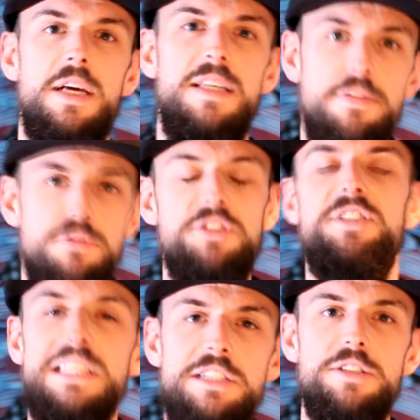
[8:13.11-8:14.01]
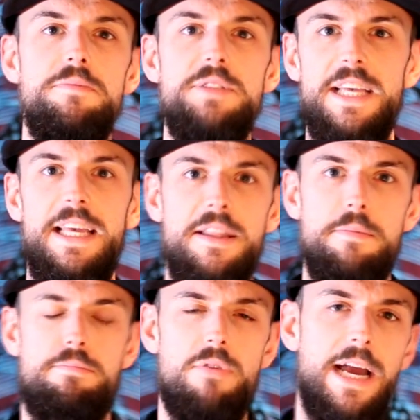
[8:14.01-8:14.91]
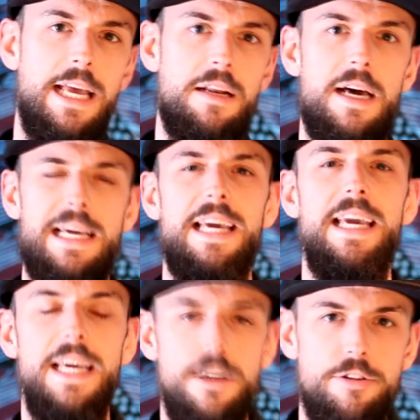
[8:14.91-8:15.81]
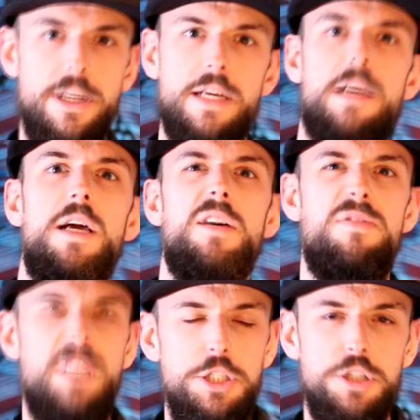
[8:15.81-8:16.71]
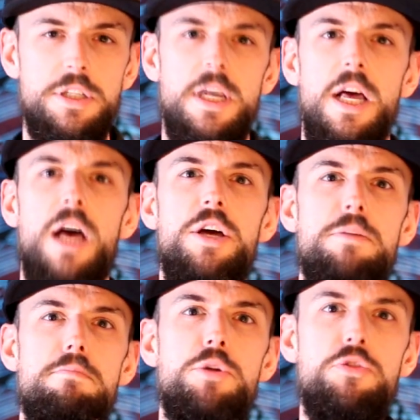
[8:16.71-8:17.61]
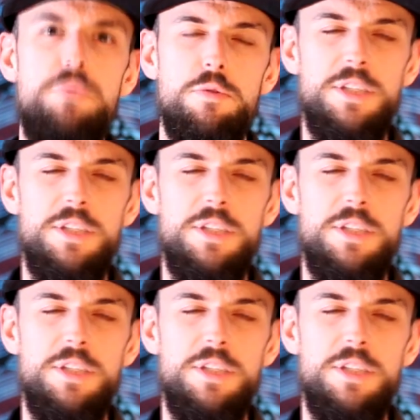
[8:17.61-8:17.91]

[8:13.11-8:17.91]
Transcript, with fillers: different systems in the brain like hearing, vision and movement.